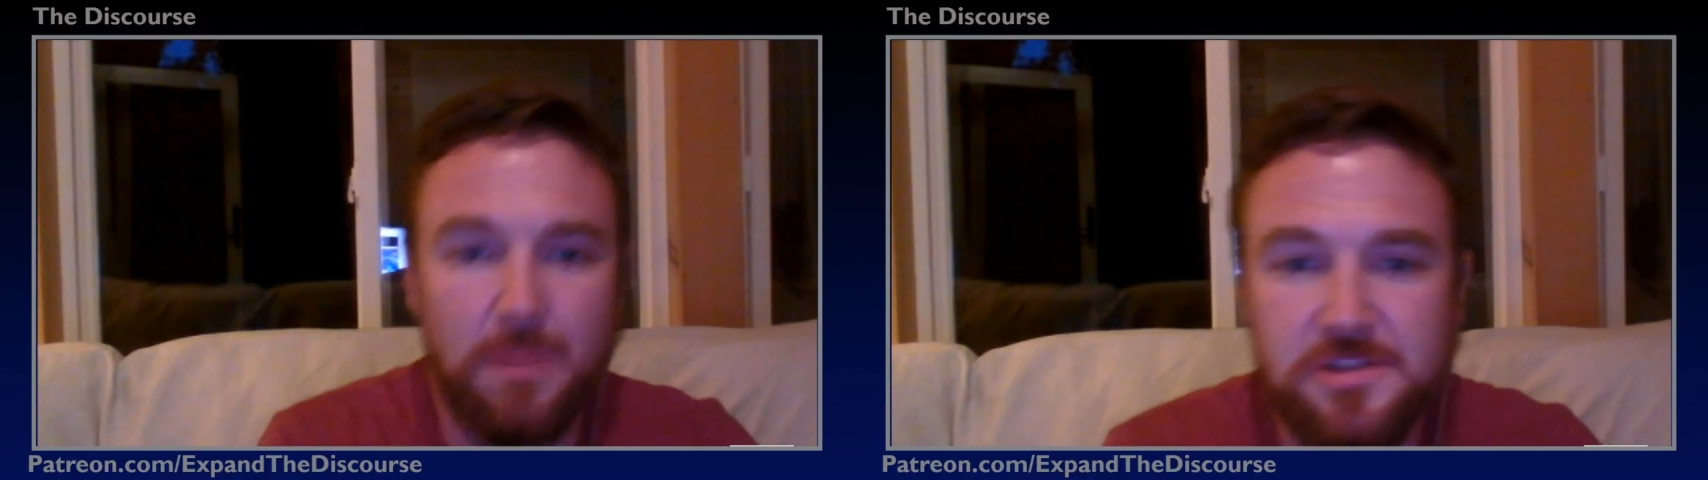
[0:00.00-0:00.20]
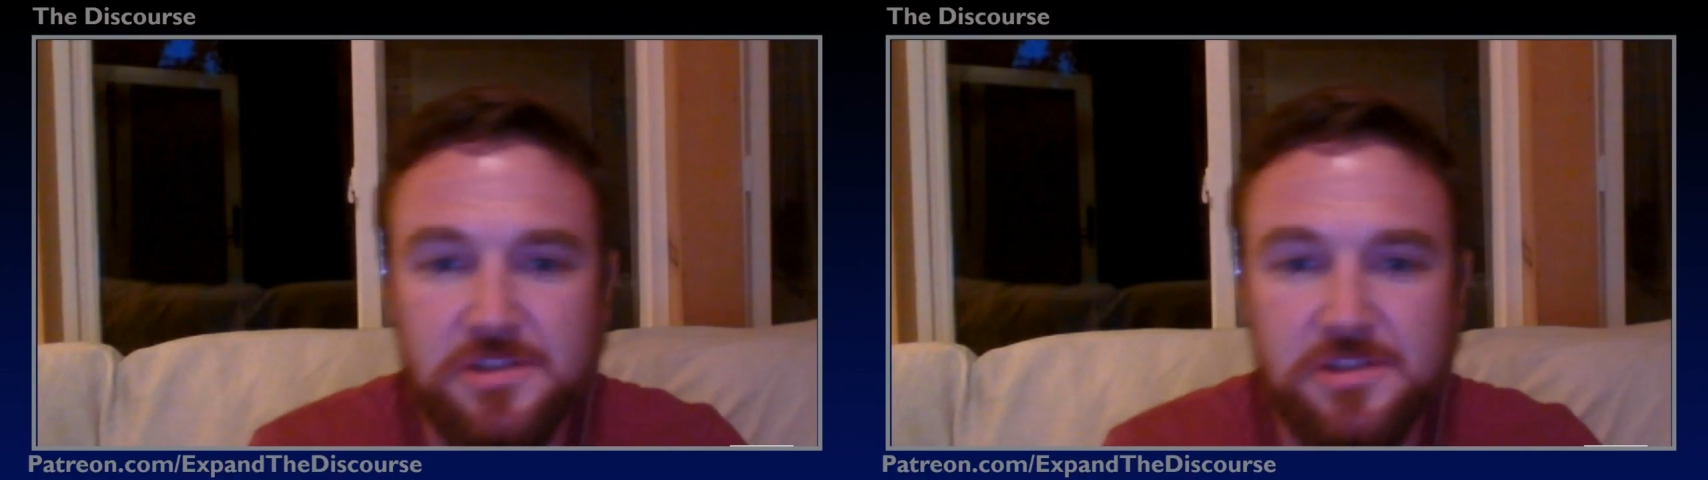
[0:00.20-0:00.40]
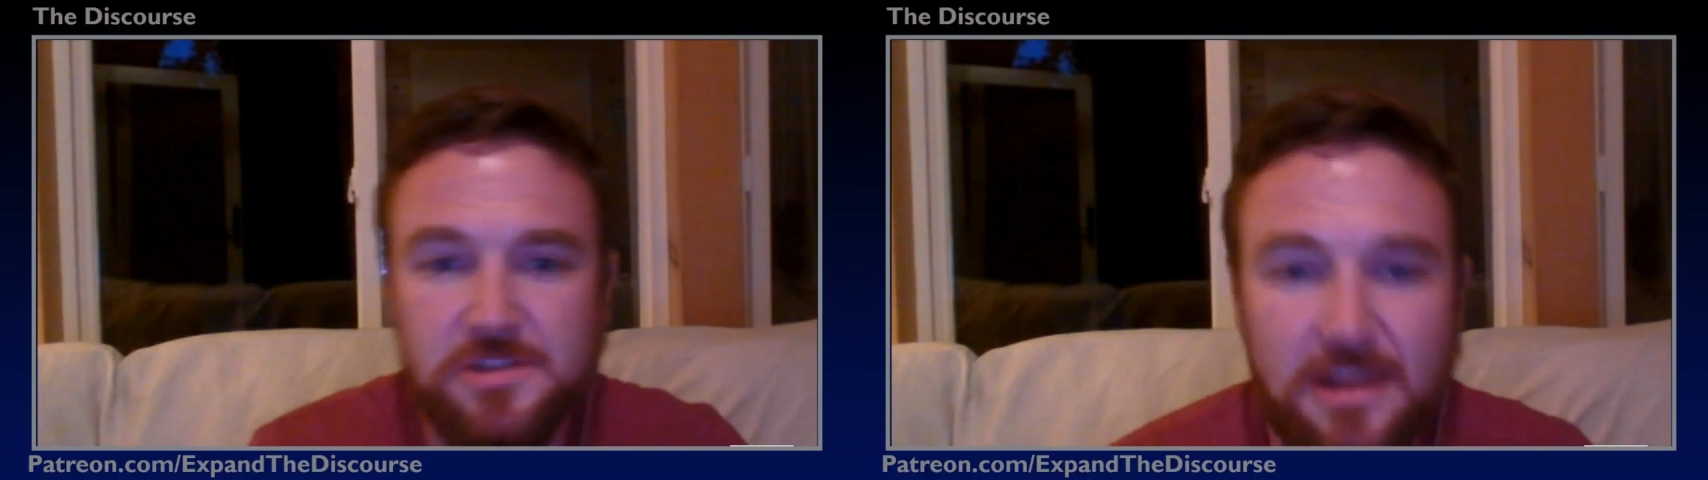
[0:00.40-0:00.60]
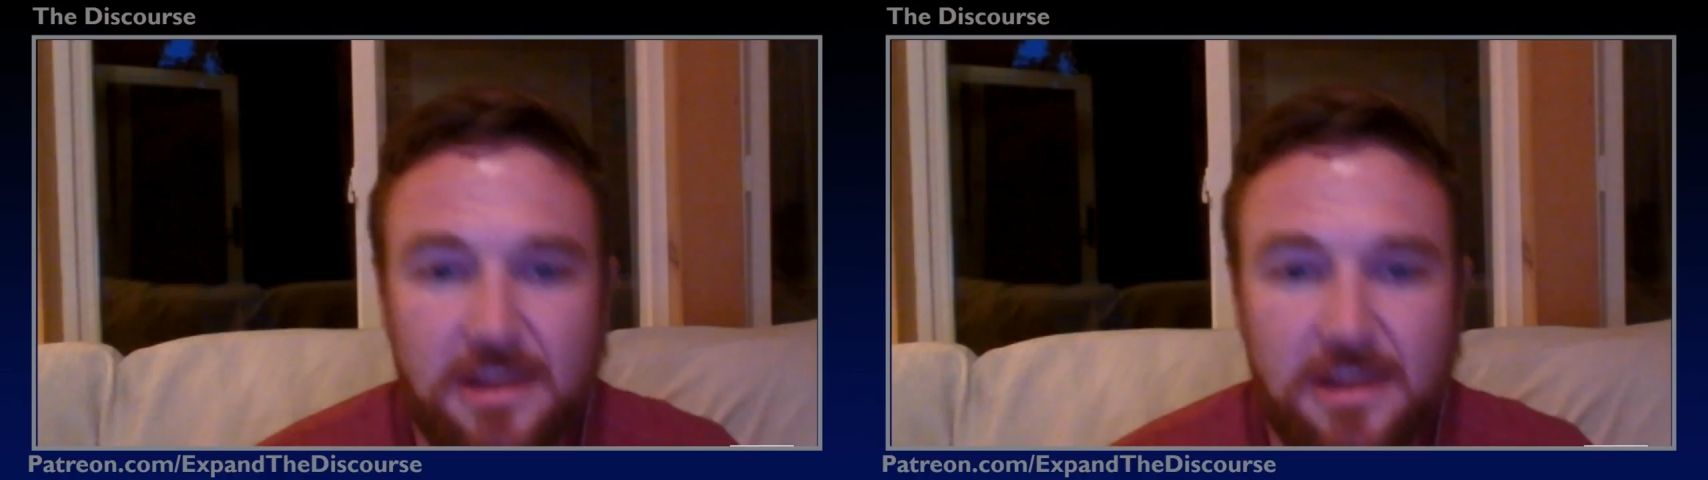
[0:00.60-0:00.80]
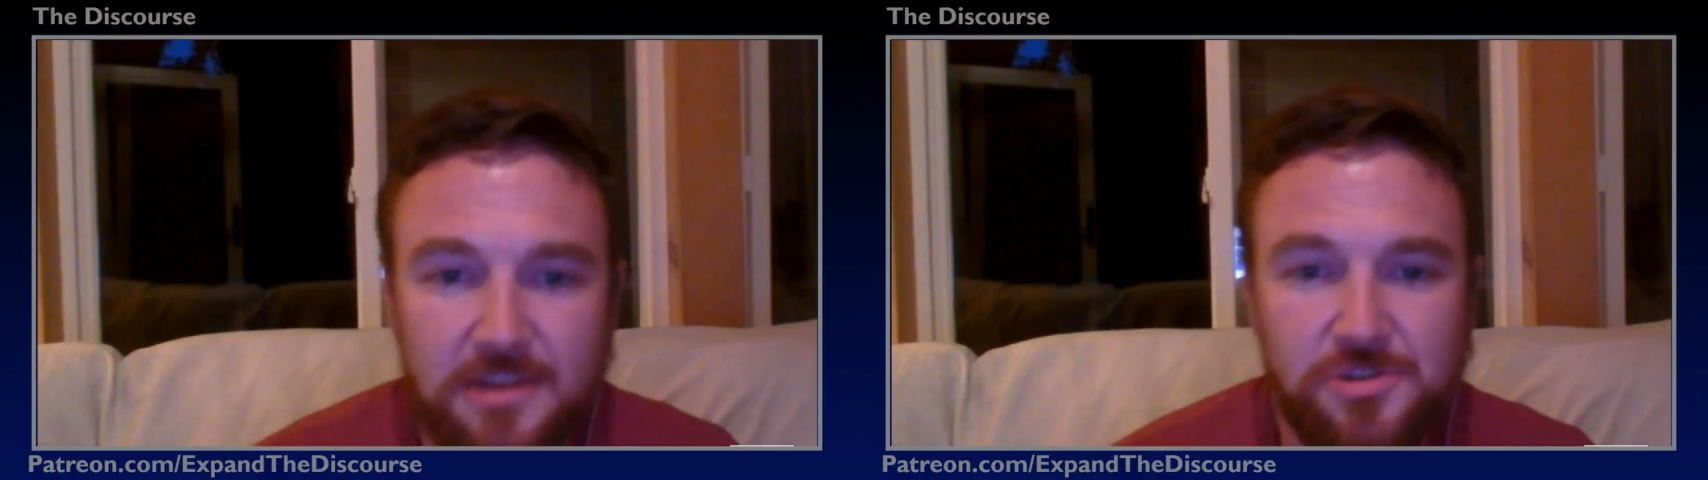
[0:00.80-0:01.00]
identity
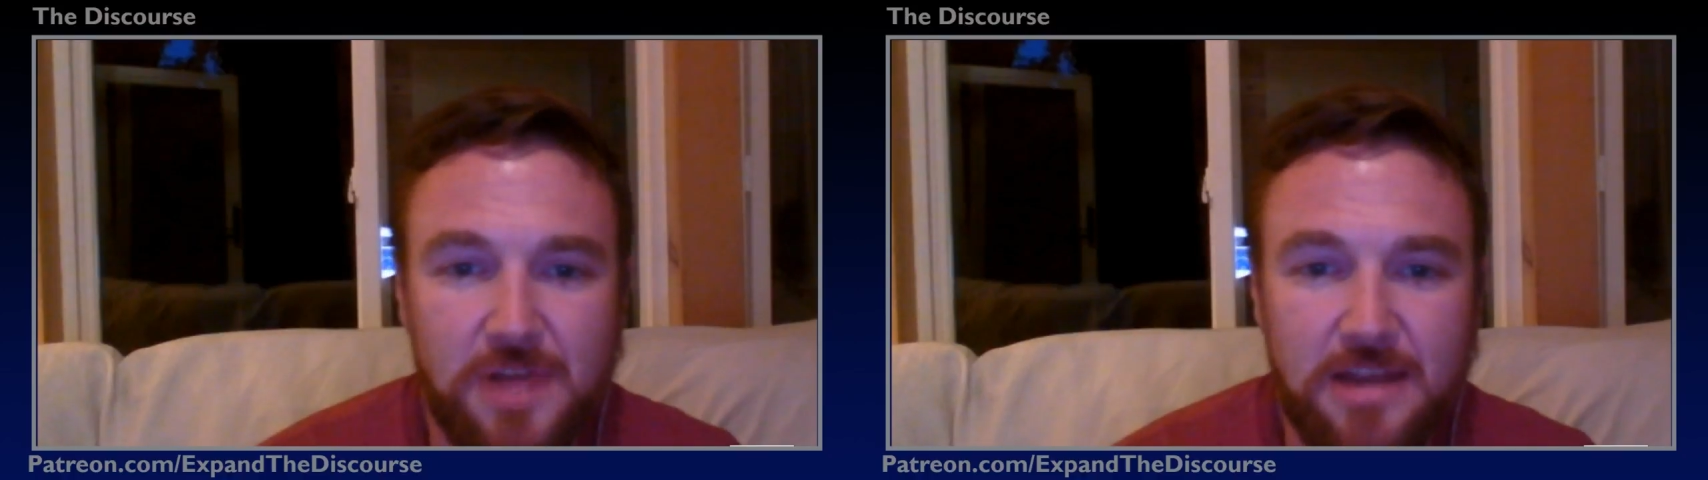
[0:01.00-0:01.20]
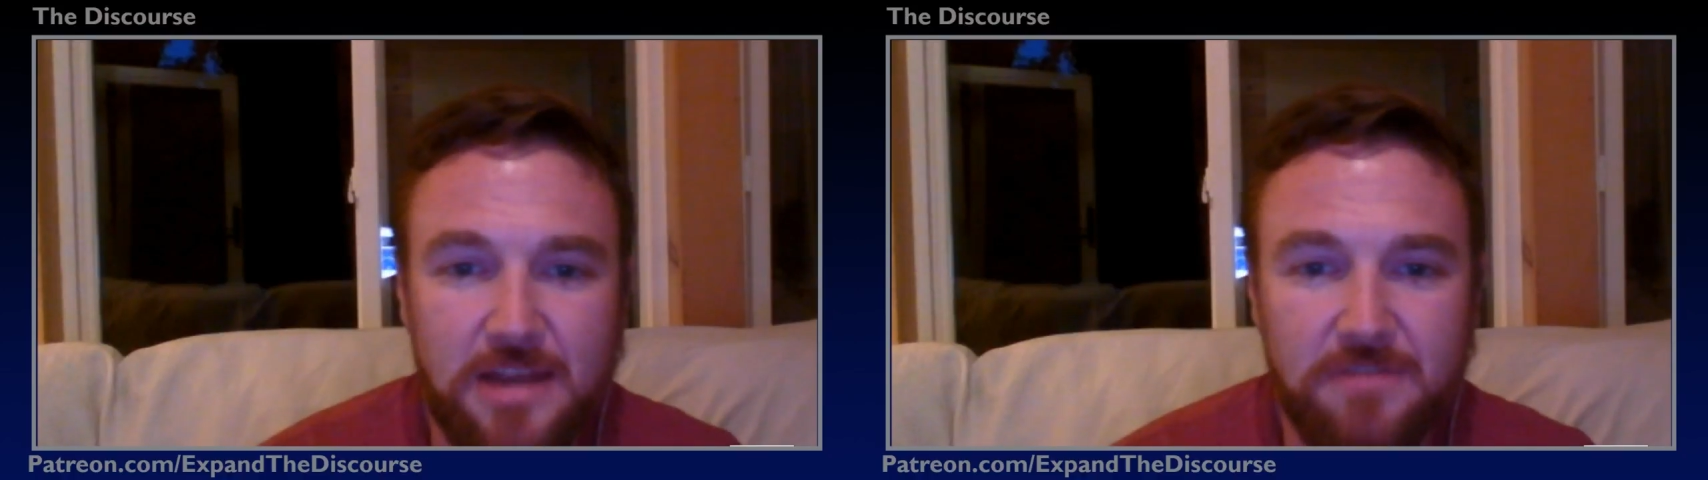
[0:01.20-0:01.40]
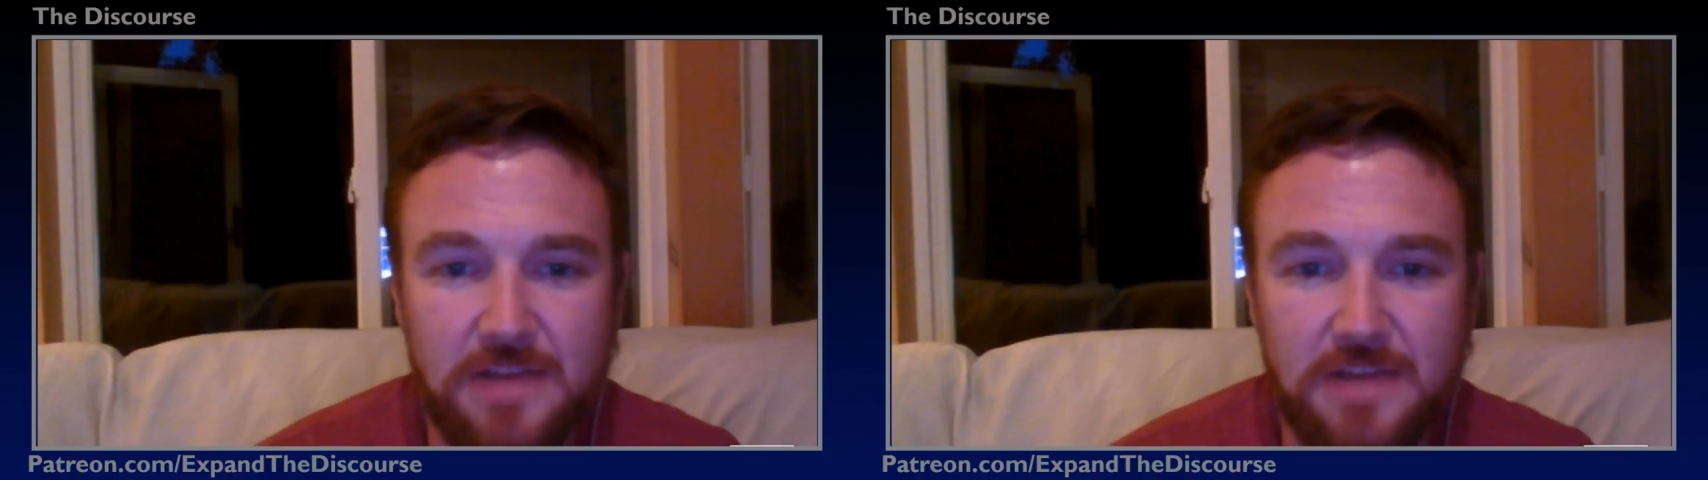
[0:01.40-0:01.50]
should any of that